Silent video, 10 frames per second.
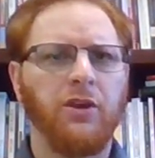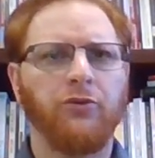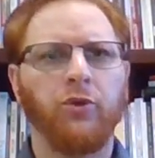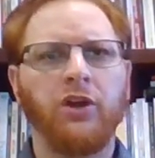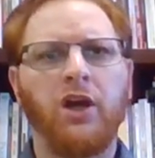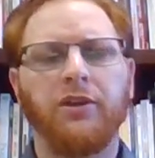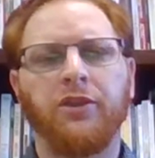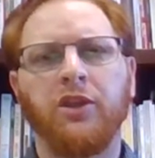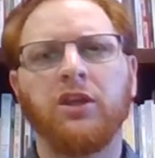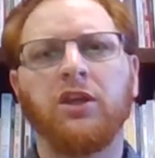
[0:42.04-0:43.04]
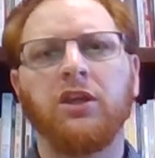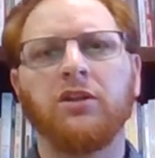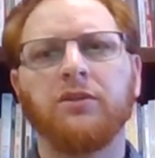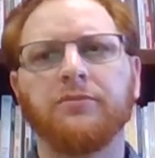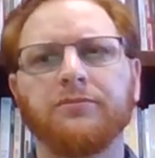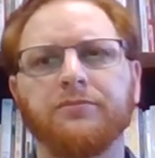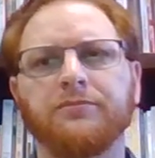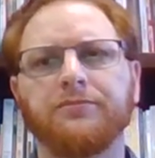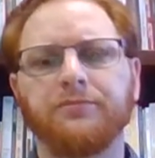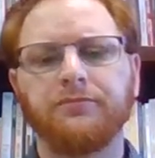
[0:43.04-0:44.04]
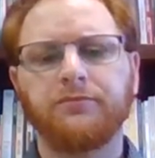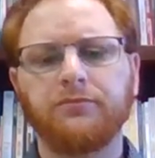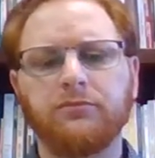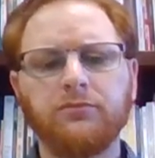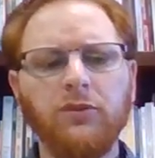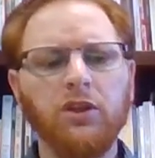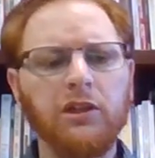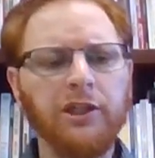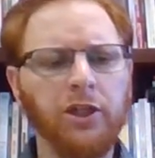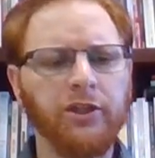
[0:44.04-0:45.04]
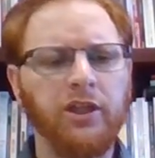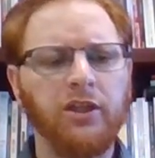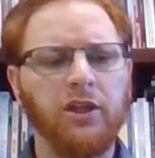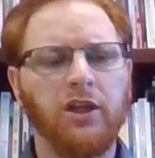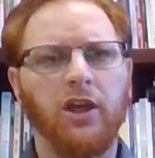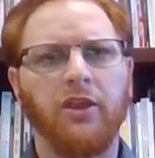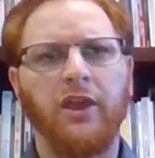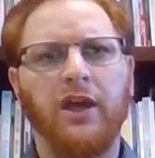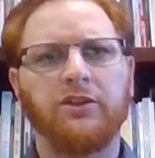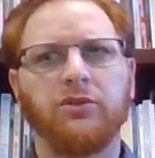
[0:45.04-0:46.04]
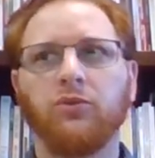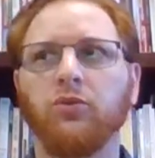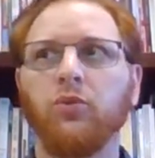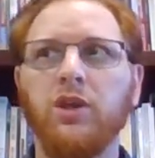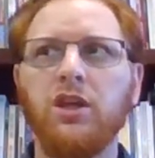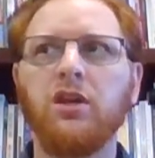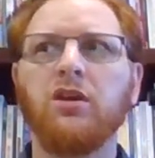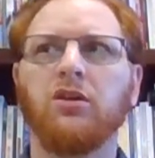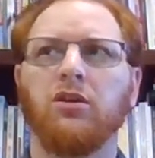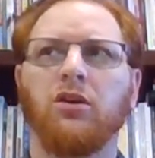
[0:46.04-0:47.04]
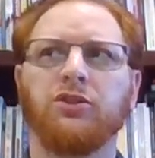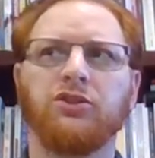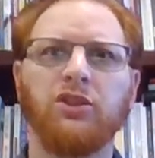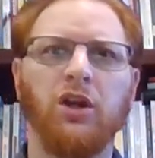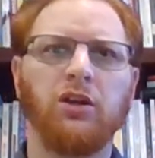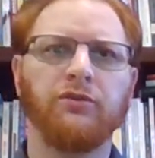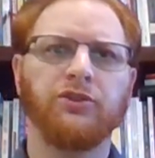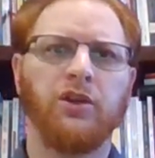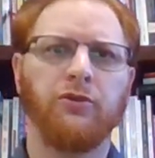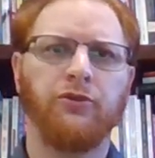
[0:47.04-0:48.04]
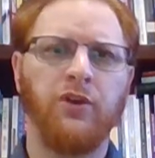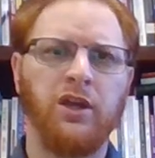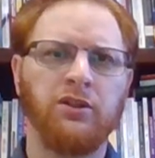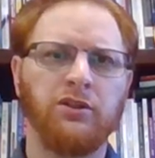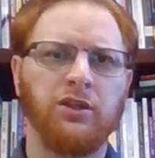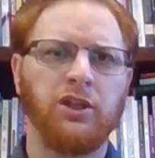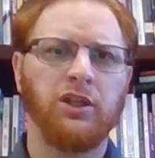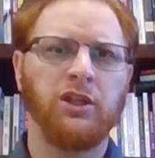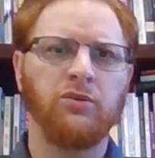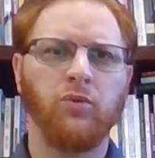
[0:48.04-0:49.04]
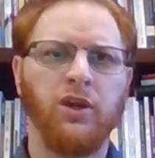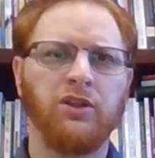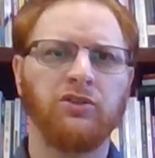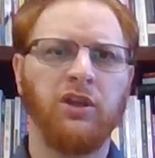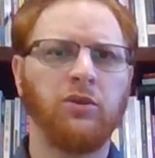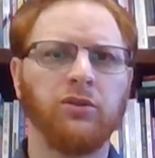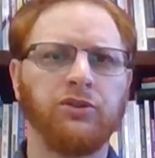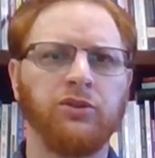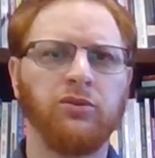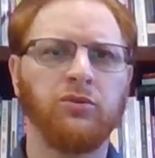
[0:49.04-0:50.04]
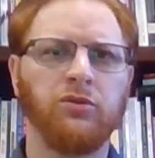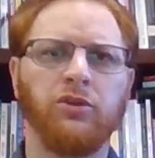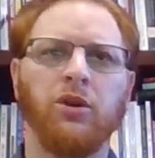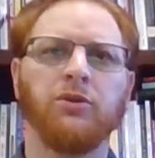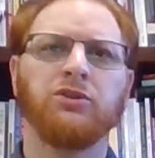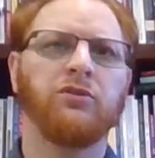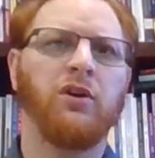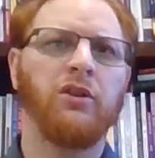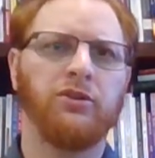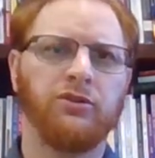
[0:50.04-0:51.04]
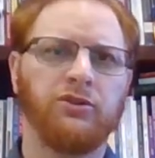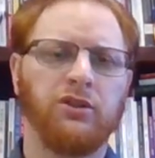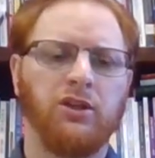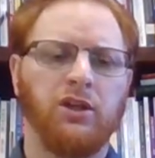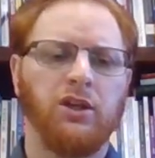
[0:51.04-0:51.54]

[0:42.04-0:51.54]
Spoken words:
If we're not thinking clearly that we ourselves offend in ways equal to those of others,